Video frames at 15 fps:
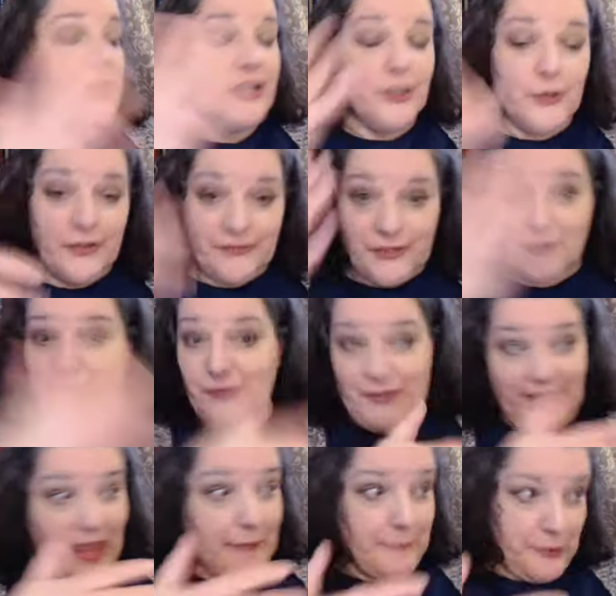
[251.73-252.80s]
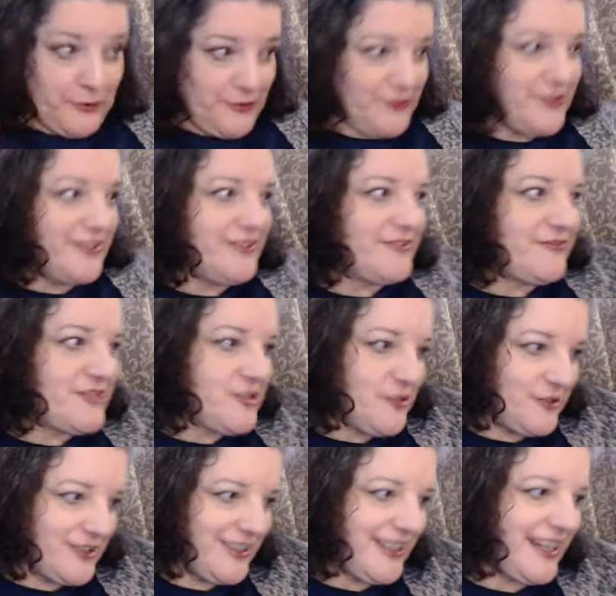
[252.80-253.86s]
UFO for that person,
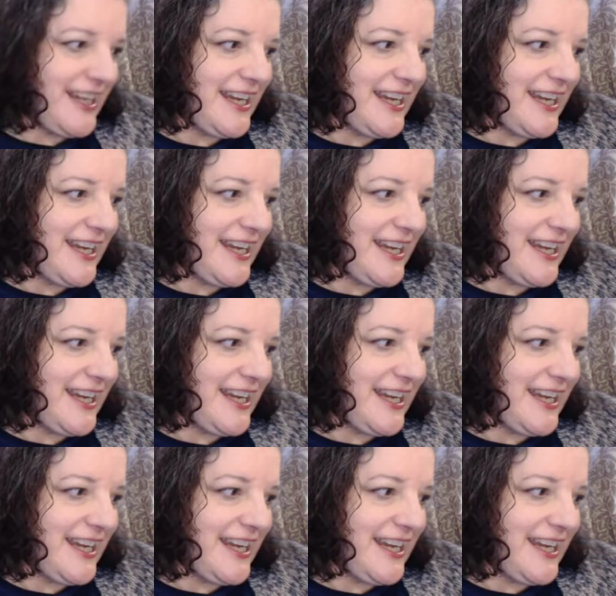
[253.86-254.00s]
certainly.